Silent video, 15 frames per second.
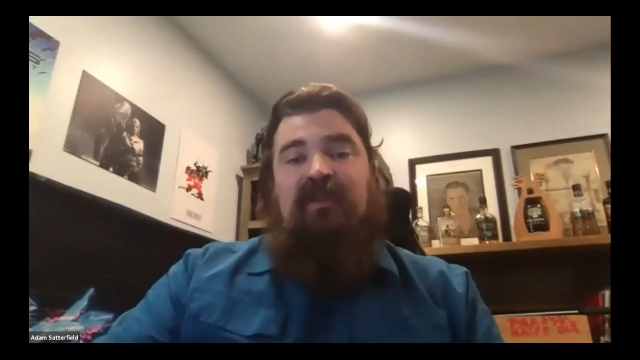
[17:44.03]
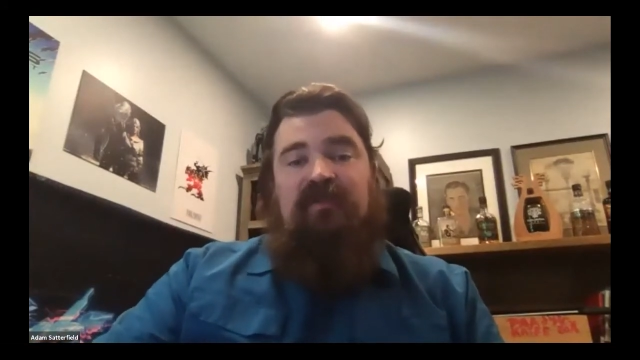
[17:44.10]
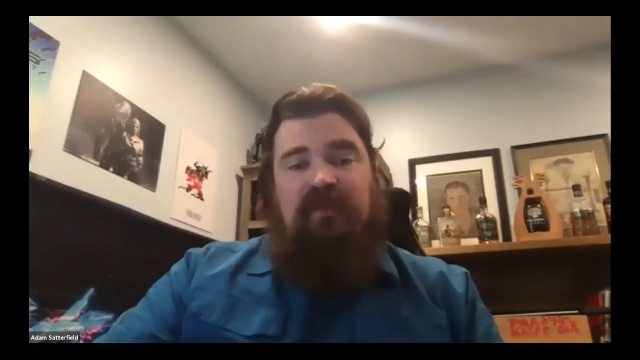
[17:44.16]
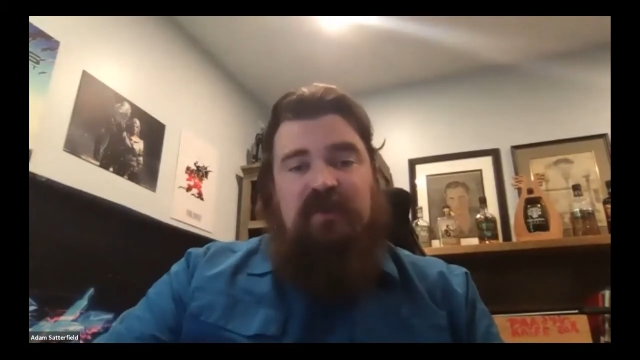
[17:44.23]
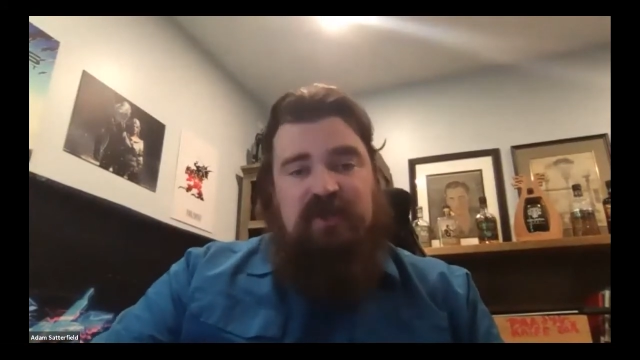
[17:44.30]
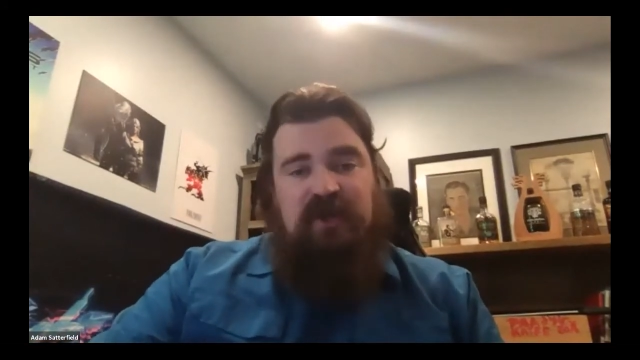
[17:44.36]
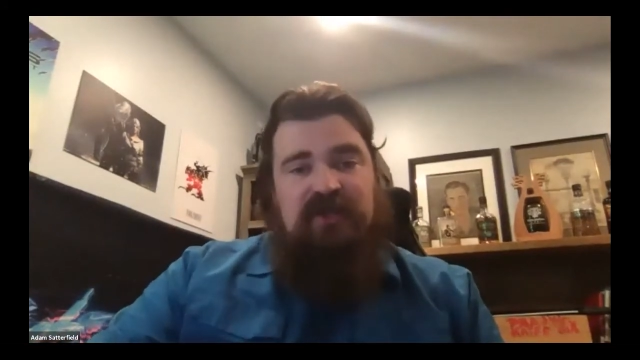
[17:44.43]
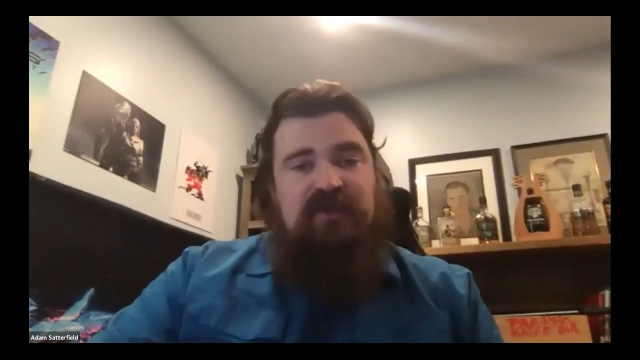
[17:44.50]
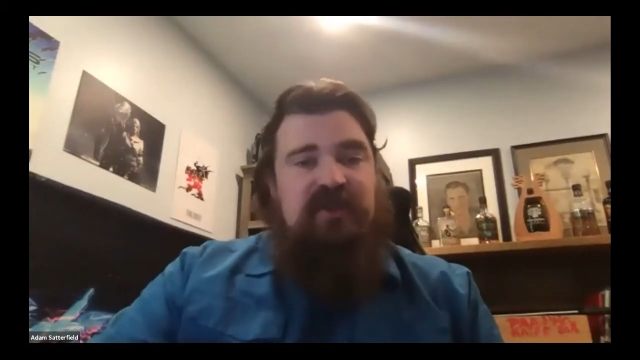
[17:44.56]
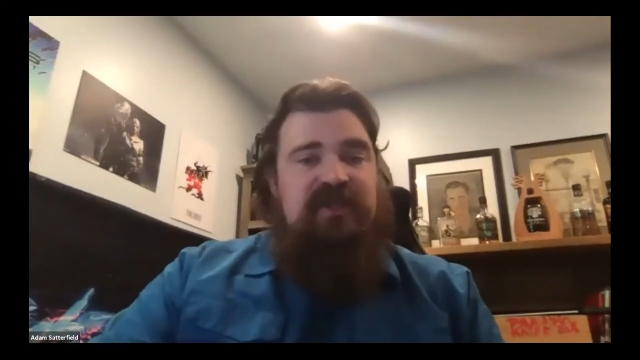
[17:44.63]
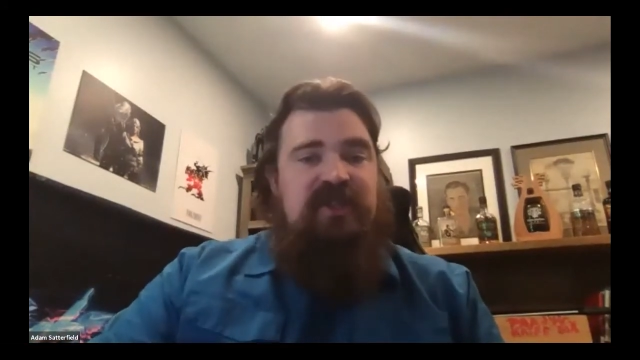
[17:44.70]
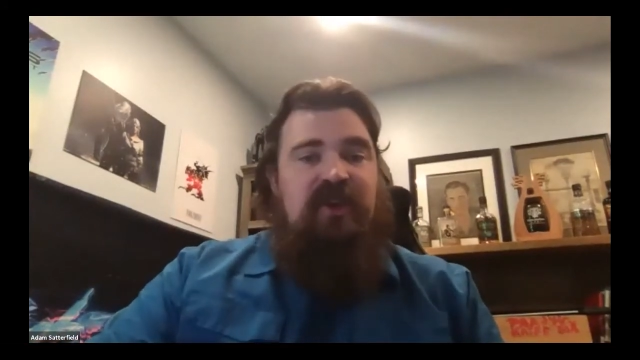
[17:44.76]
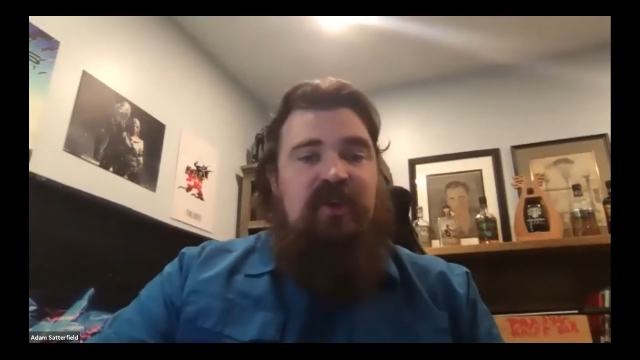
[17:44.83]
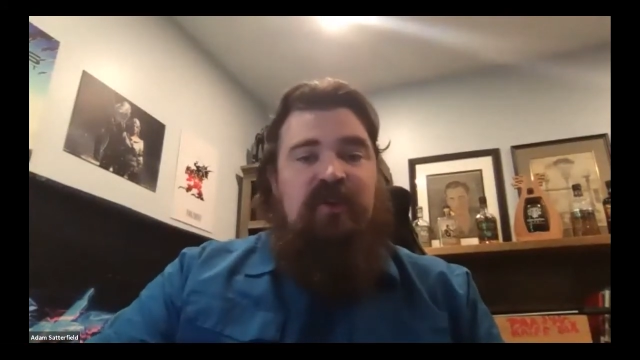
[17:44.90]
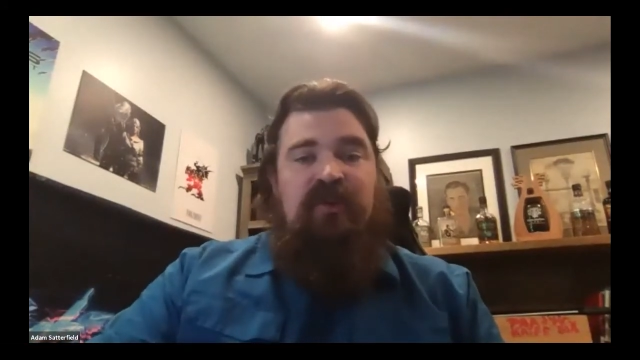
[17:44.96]
infrastructure
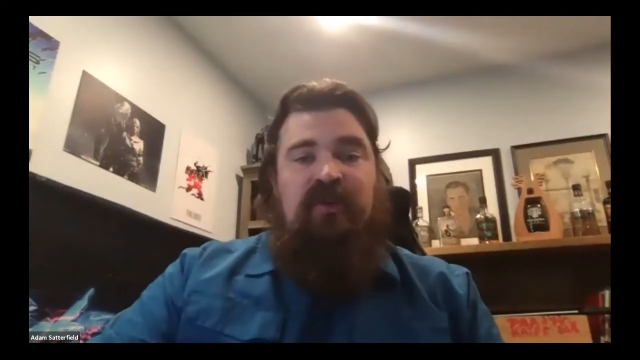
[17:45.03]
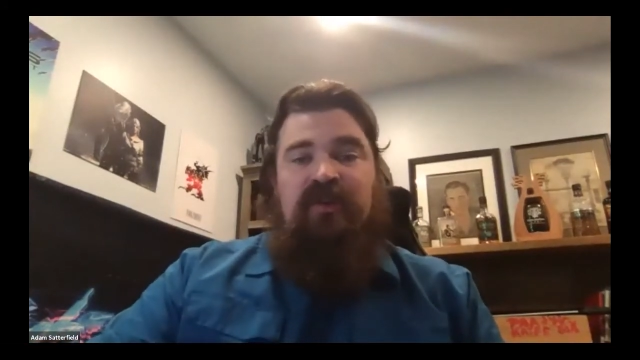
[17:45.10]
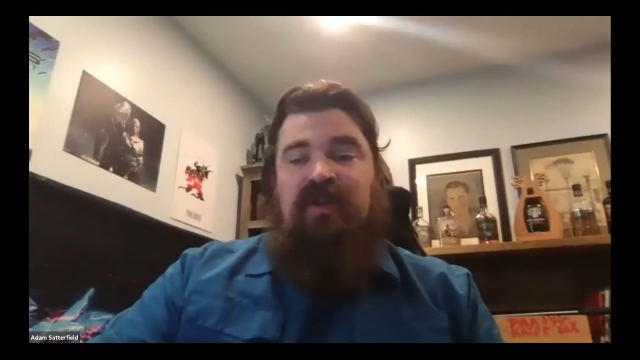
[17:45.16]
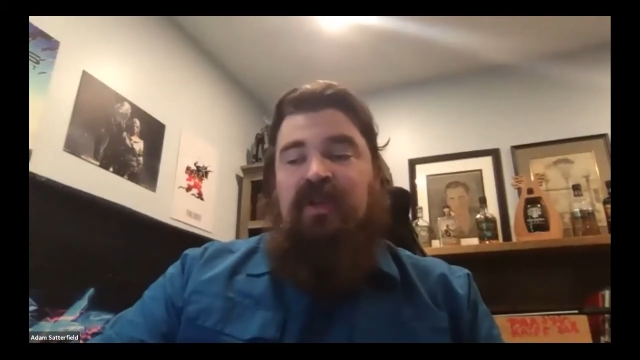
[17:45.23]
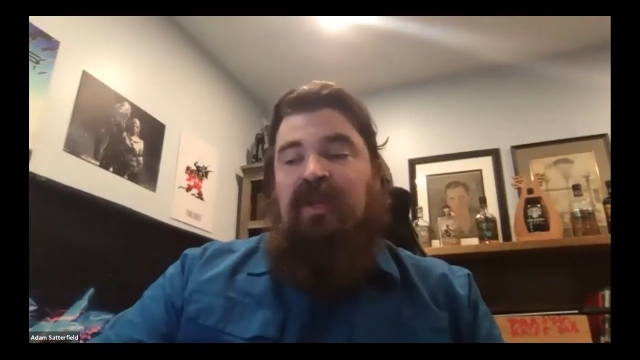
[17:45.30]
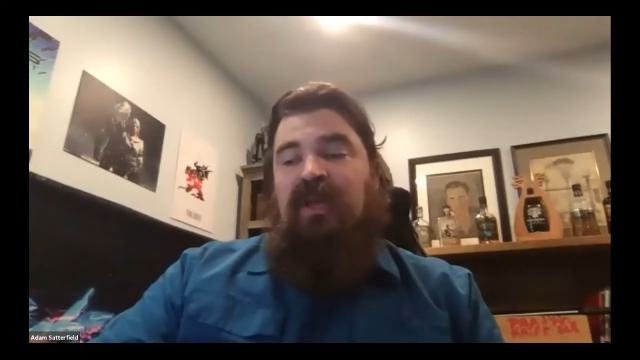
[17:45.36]
as code,